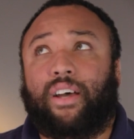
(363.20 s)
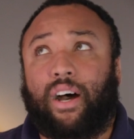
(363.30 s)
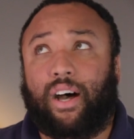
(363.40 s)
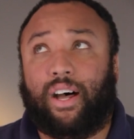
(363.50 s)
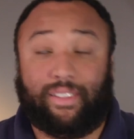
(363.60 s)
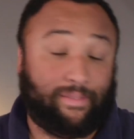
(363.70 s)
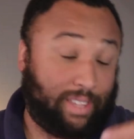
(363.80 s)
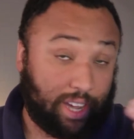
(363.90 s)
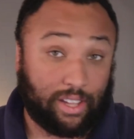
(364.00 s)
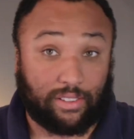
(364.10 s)

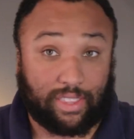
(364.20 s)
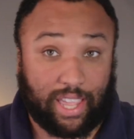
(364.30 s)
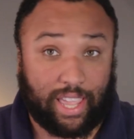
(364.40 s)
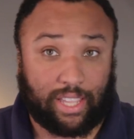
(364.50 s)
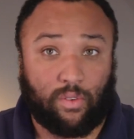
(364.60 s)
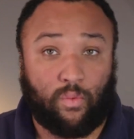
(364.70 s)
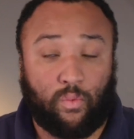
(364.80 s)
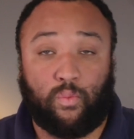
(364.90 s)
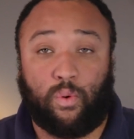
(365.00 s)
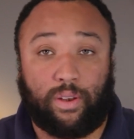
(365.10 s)
The other thing
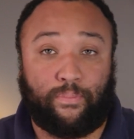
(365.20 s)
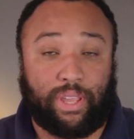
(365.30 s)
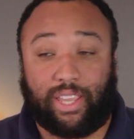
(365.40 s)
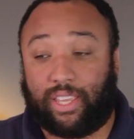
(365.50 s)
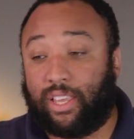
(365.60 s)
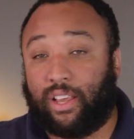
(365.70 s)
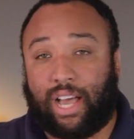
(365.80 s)
would be,